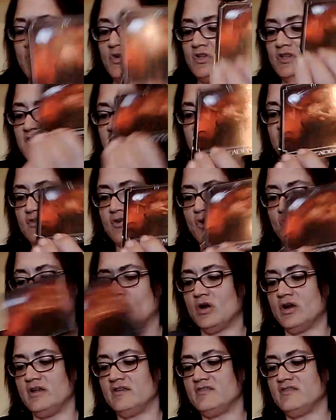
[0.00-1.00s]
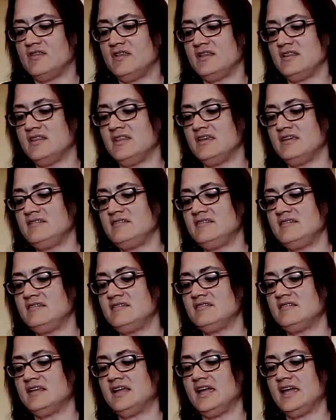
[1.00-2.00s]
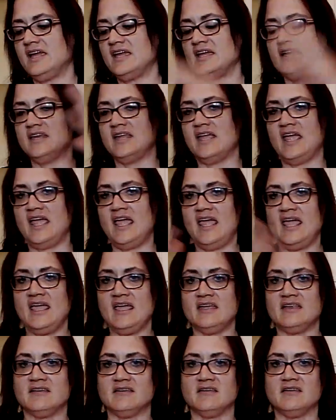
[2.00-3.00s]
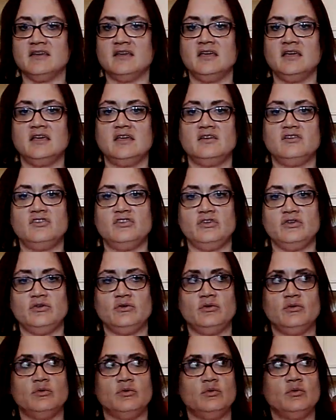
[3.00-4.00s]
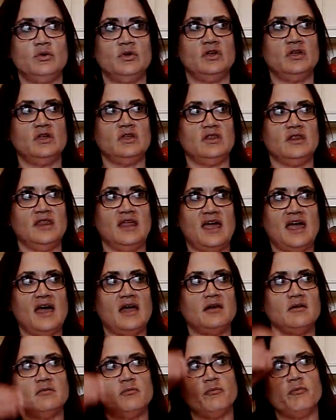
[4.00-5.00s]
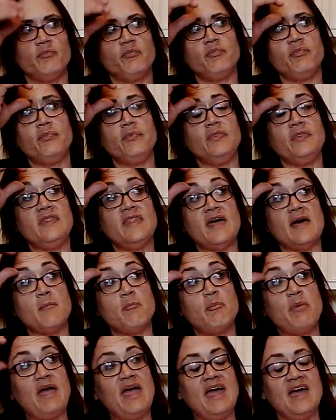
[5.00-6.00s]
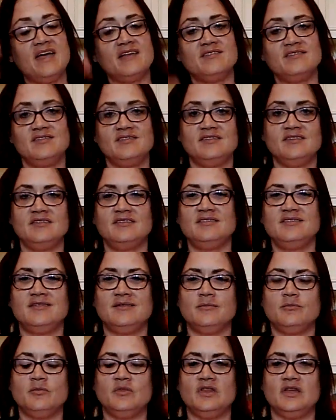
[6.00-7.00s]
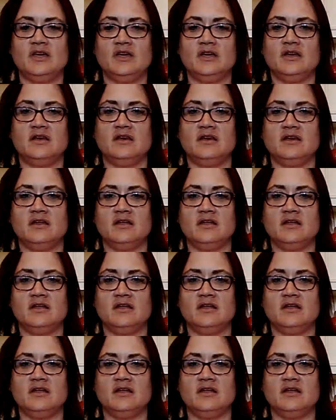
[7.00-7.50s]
with this card, is that this is like an end to that past system that